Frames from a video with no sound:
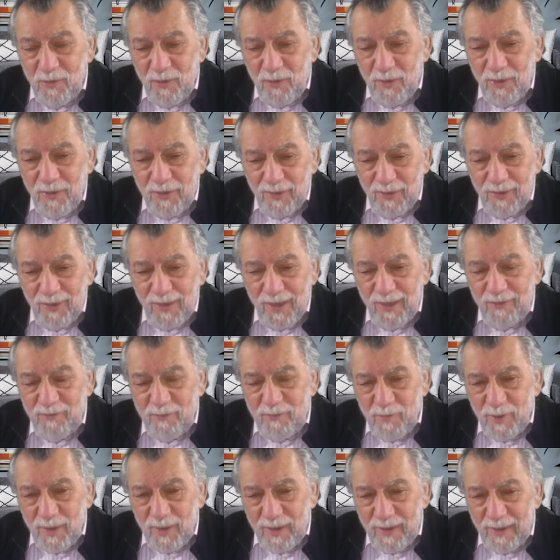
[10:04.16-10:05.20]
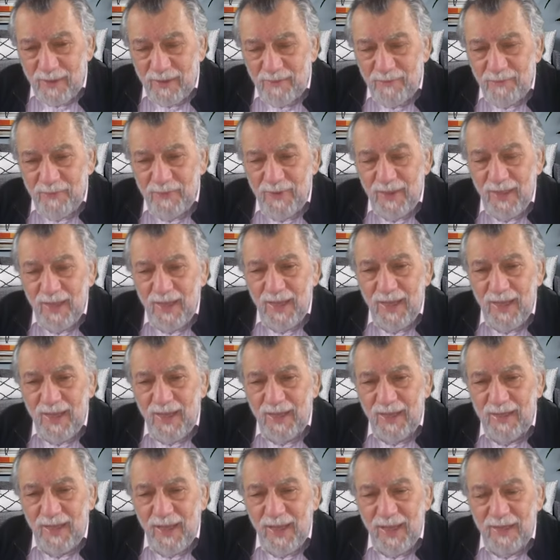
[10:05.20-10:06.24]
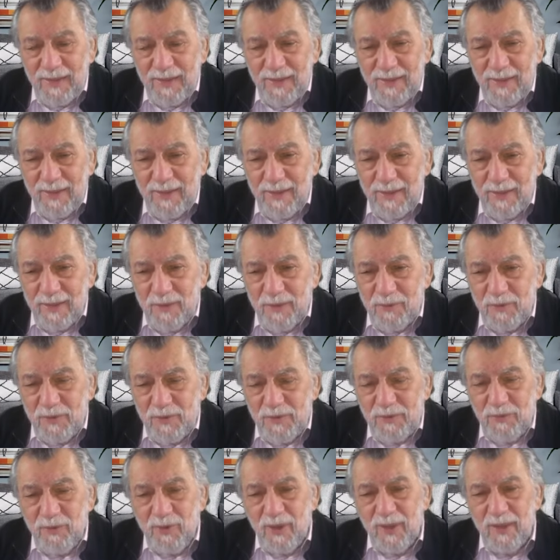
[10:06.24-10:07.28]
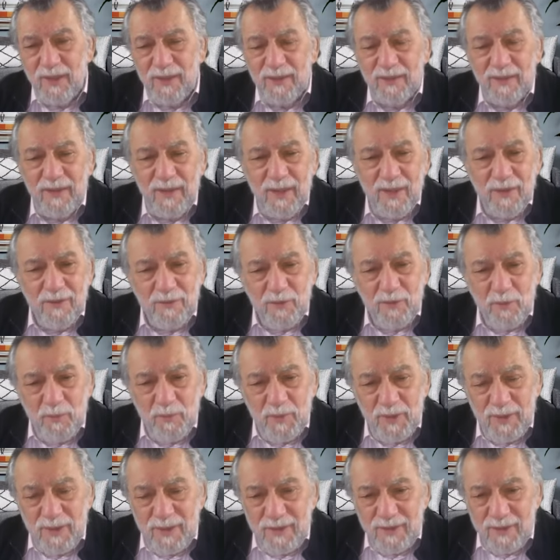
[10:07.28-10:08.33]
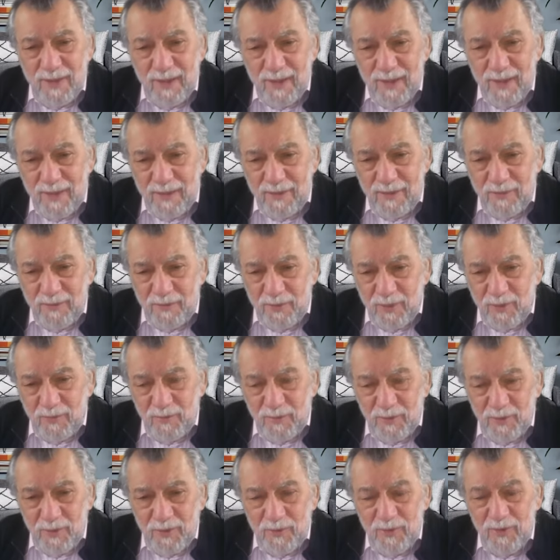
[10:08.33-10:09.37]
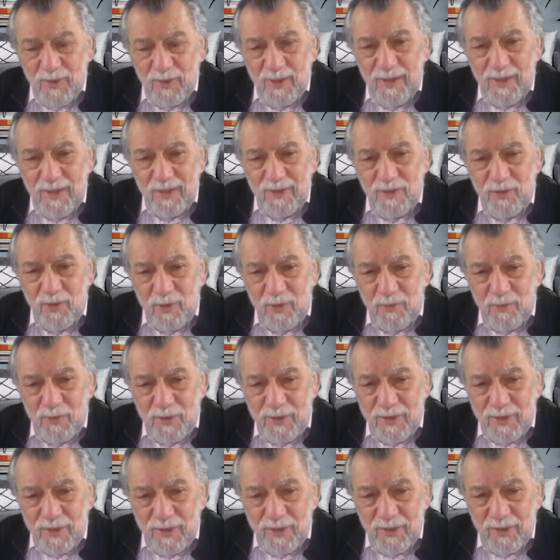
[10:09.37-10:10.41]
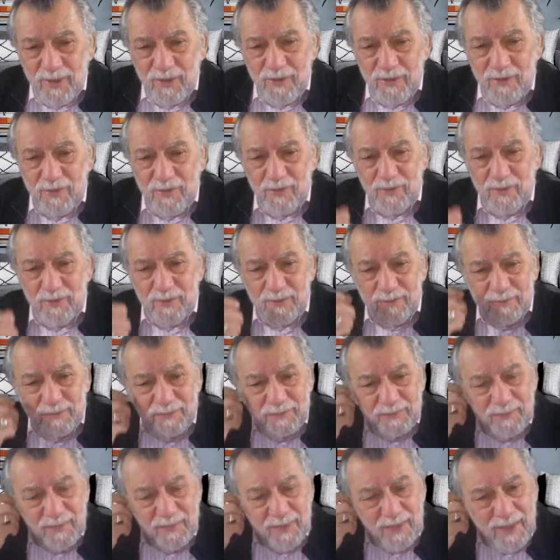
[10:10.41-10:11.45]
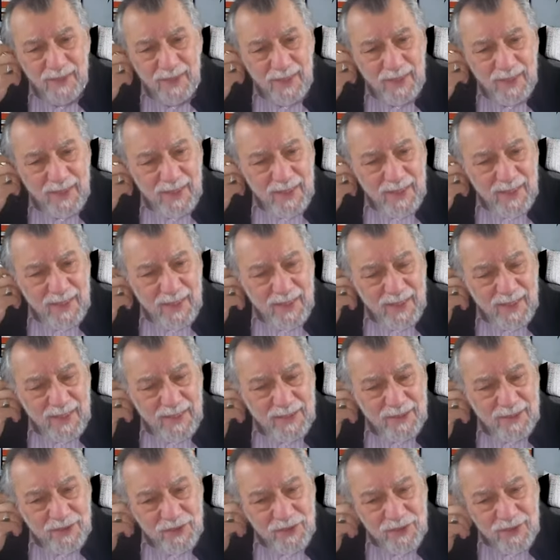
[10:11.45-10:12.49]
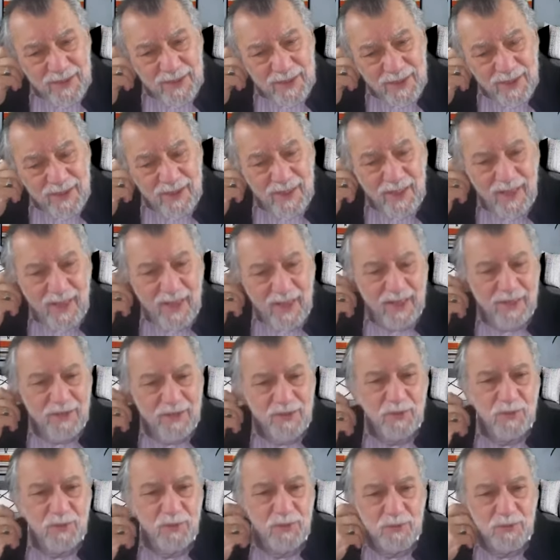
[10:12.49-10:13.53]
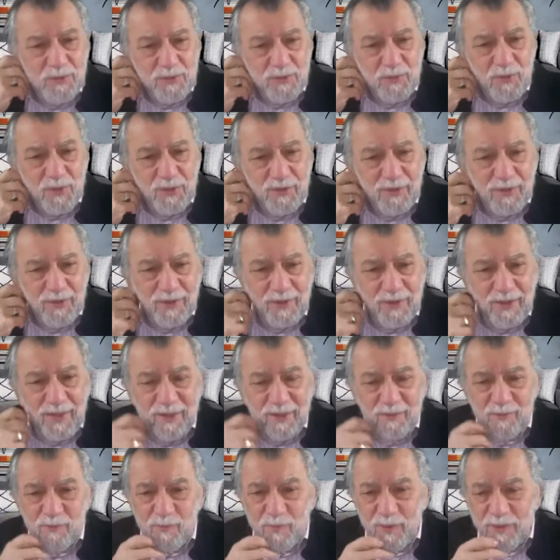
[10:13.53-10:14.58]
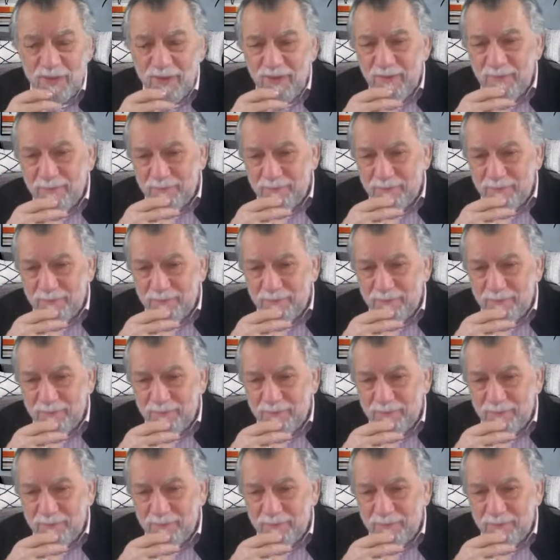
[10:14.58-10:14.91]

worth a lot of money. And I didn't think it was right for me to take it from you, so I'm returning it to you. And she said, I knew it was worth a lot of money.